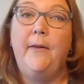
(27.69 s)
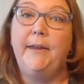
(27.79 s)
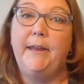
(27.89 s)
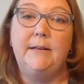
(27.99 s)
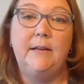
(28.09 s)

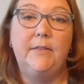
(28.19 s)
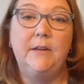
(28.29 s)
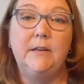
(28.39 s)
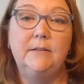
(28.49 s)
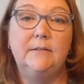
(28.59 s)
Again,
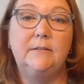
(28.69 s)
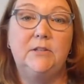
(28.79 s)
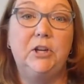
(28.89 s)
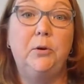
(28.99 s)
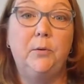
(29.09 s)
nothing is
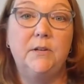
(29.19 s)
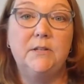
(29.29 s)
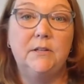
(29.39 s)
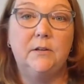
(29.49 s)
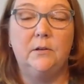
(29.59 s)
due
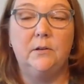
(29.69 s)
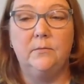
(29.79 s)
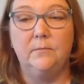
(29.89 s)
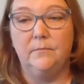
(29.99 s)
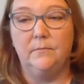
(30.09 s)

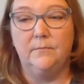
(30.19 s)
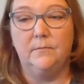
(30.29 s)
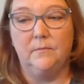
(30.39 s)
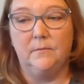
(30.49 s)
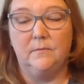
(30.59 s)
until
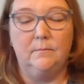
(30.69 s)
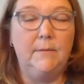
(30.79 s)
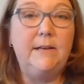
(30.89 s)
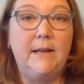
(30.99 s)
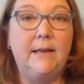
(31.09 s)

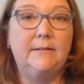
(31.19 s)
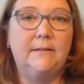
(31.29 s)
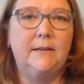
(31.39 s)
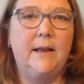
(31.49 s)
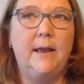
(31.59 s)
midnight
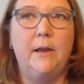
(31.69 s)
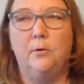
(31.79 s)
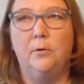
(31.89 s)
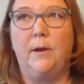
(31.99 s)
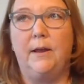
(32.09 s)
Sunday
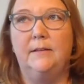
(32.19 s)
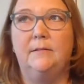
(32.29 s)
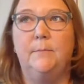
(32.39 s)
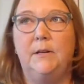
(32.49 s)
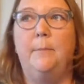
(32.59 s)
or I
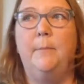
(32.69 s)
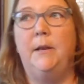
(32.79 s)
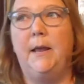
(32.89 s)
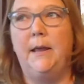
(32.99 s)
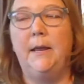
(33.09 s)
guess midnight
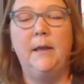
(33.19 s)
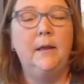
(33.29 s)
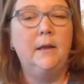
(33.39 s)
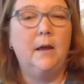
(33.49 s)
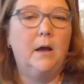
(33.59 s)
Monday
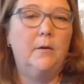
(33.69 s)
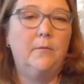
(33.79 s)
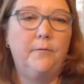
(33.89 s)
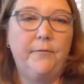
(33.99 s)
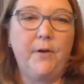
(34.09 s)

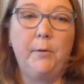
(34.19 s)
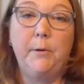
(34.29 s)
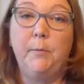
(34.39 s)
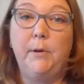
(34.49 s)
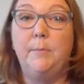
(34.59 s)
of the
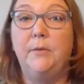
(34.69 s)
following week.